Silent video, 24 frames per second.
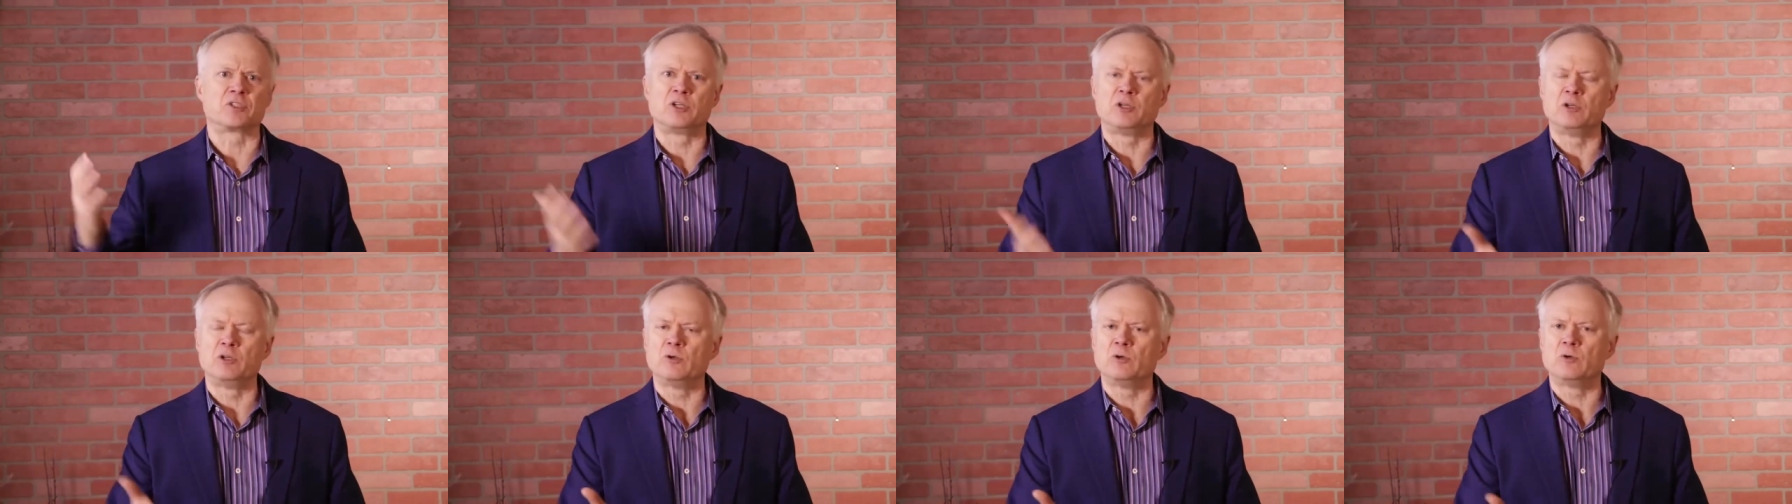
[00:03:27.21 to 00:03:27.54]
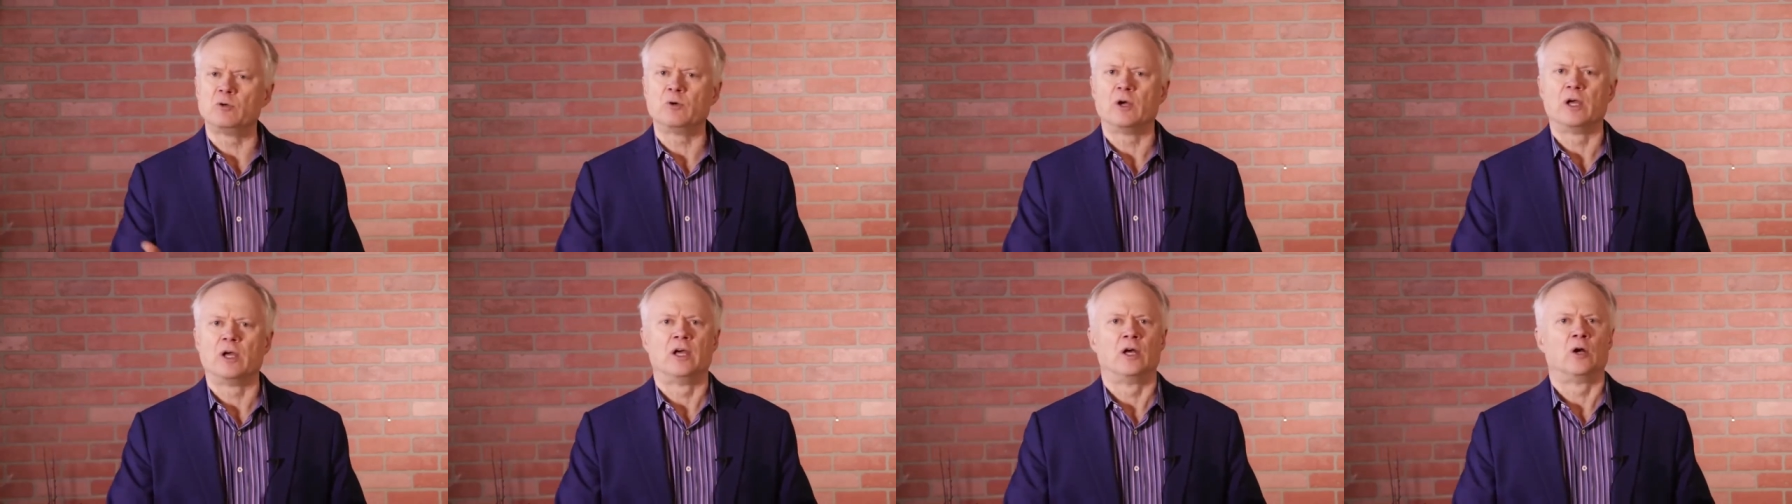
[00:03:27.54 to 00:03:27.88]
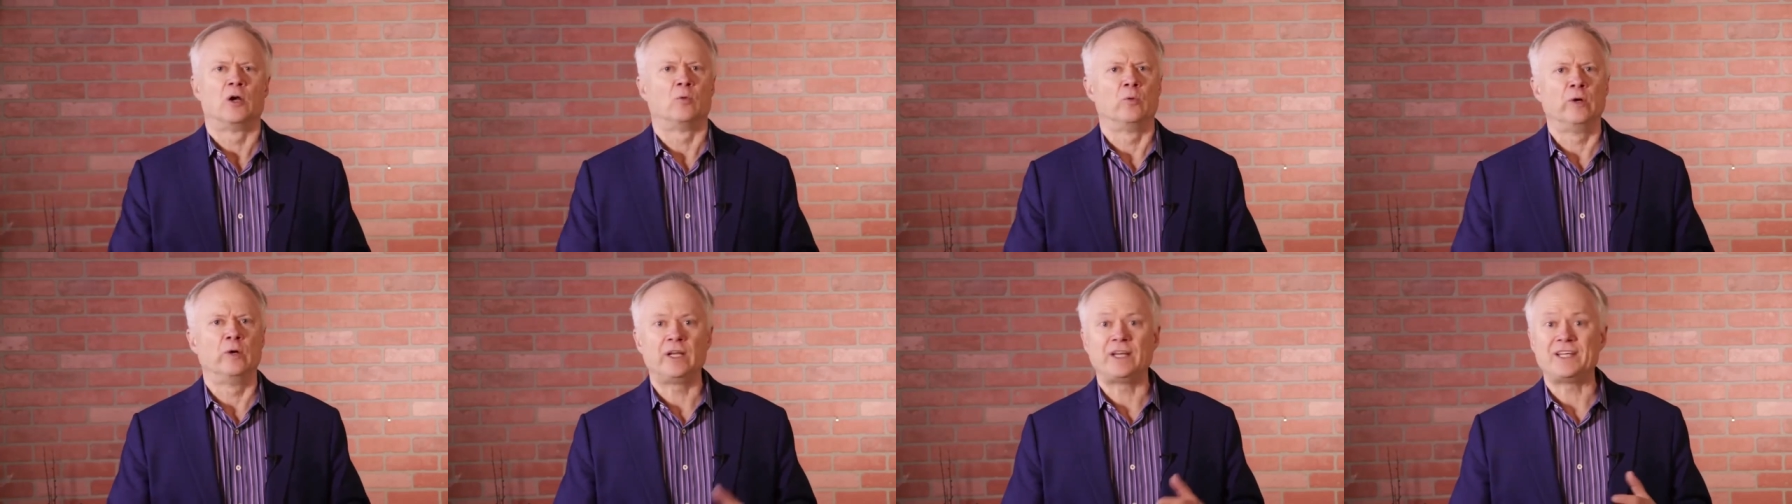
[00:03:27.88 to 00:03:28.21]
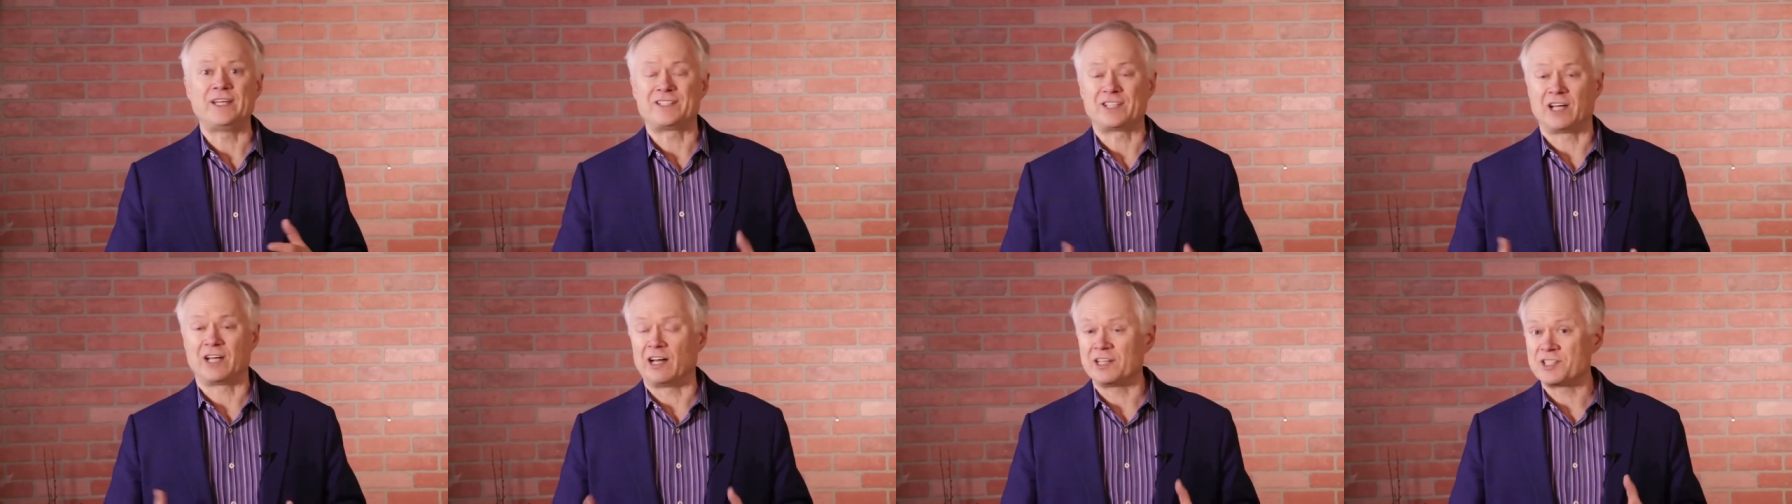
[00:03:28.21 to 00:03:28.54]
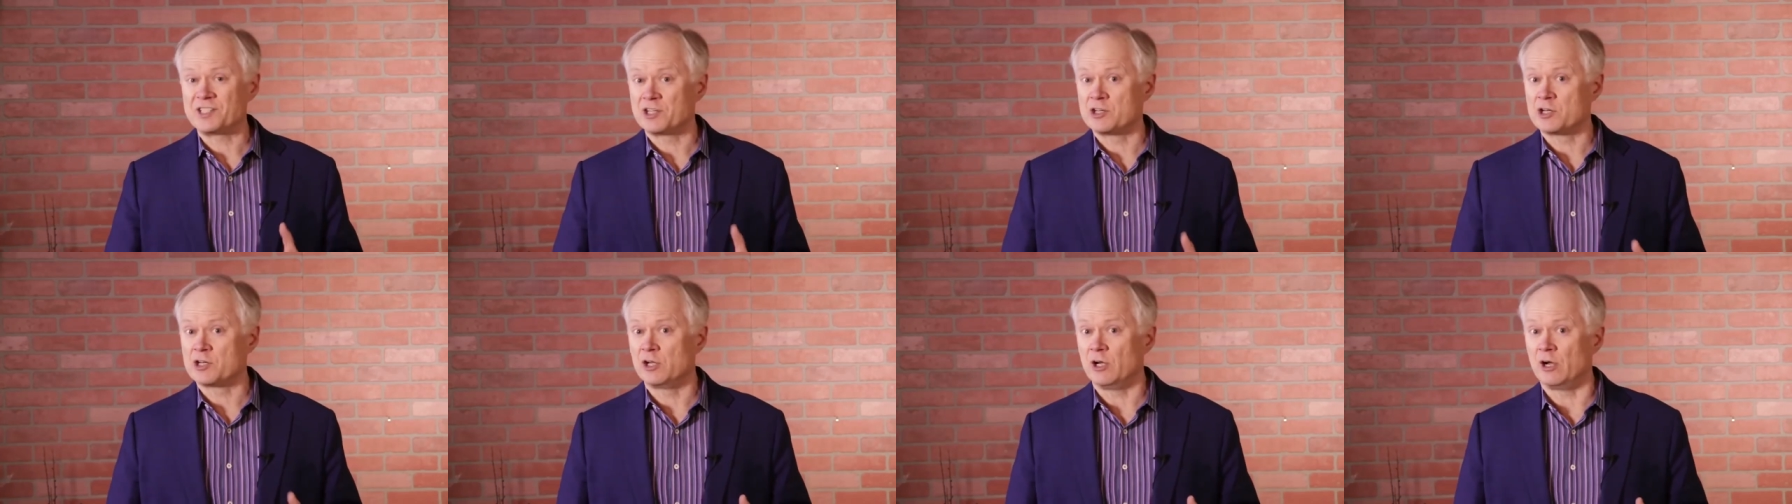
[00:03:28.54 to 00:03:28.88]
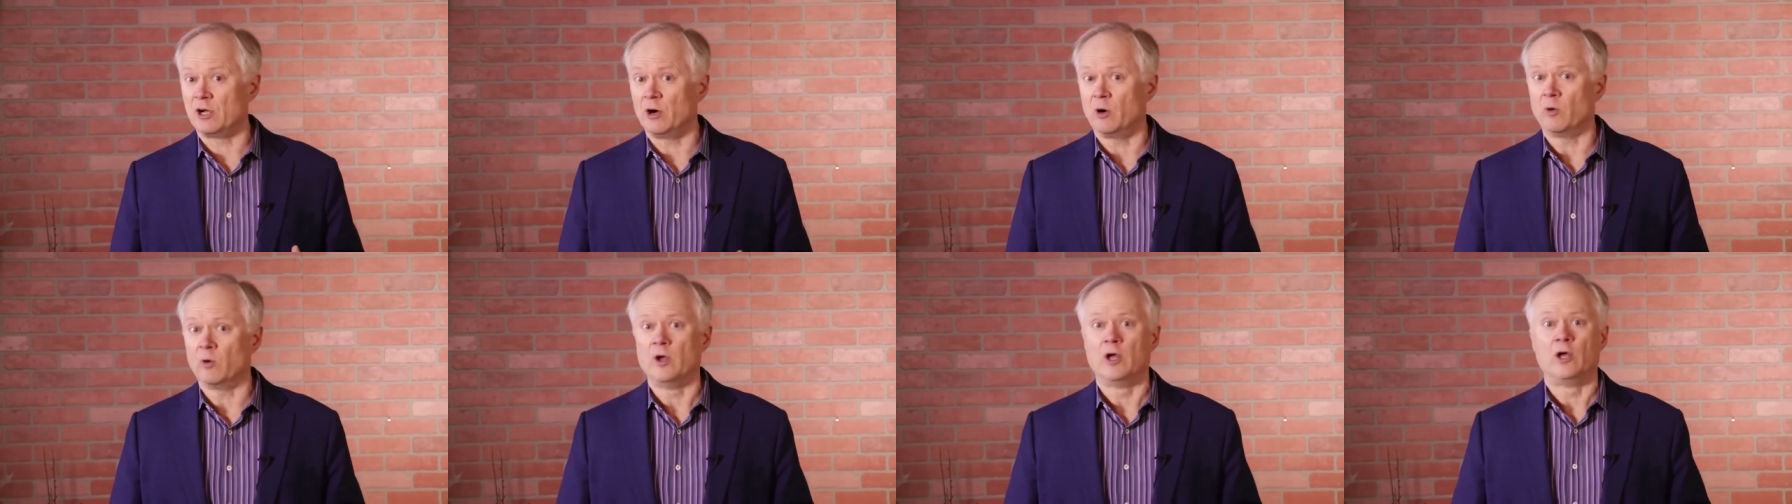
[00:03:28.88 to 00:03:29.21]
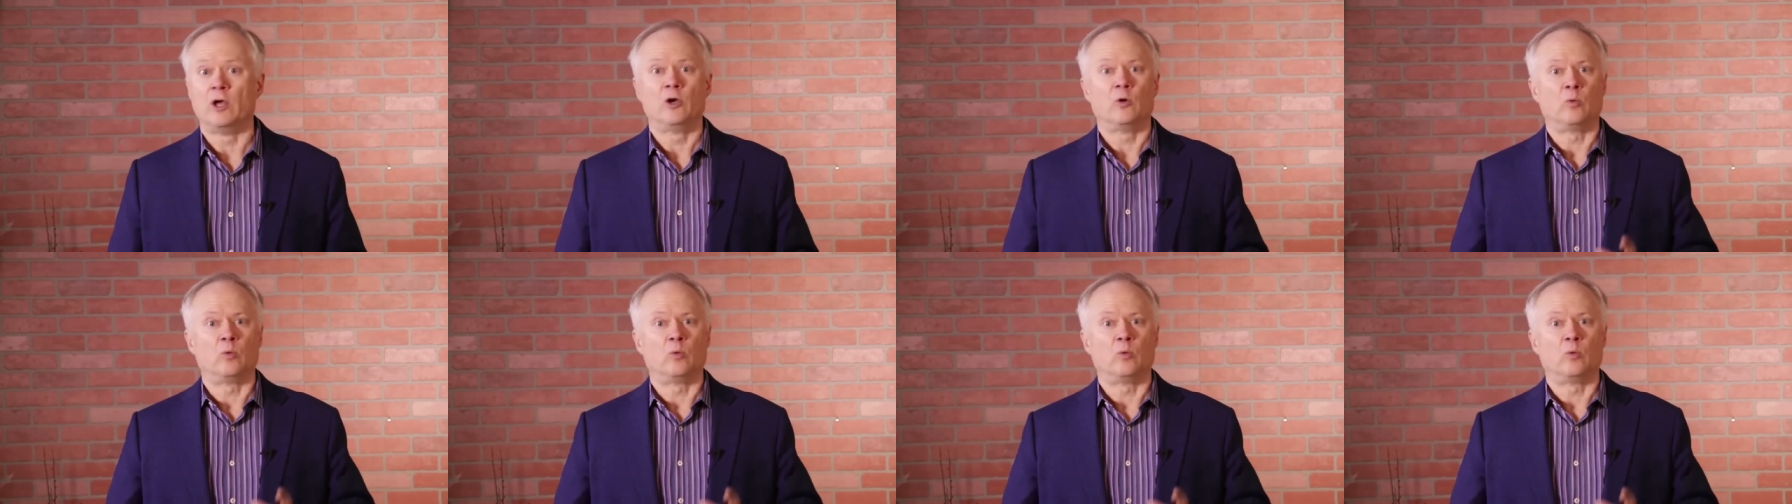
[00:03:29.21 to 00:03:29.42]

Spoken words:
2, really touch and go.